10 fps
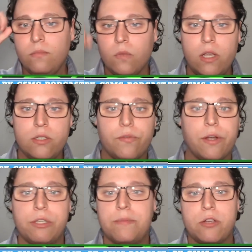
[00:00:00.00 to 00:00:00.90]
he's a
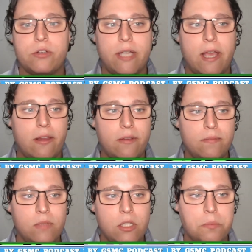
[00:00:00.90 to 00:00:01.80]
very special talent.
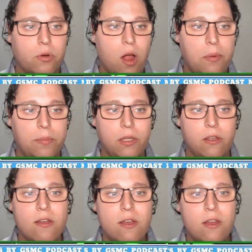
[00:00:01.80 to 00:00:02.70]
He's
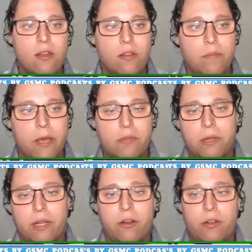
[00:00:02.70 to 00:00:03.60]
probably the best
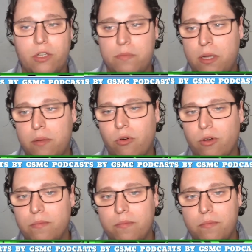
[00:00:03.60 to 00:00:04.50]
player on this big
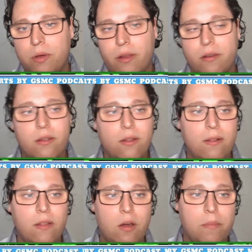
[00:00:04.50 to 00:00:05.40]
board, but
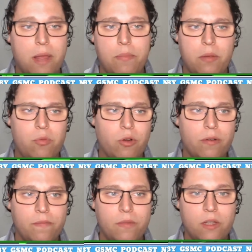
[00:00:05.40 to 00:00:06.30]
on my big board,
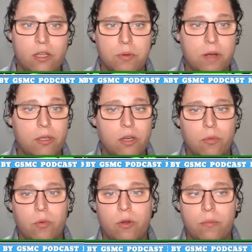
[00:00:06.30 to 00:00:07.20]
he's probably
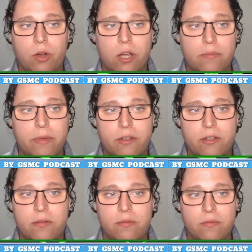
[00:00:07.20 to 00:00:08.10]
number one prospect.
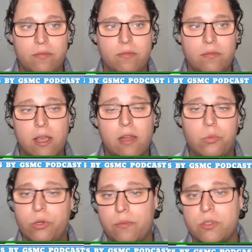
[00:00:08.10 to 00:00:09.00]
Caleb
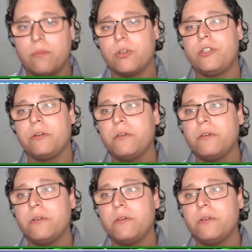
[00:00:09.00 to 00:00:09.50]
Williams, number two.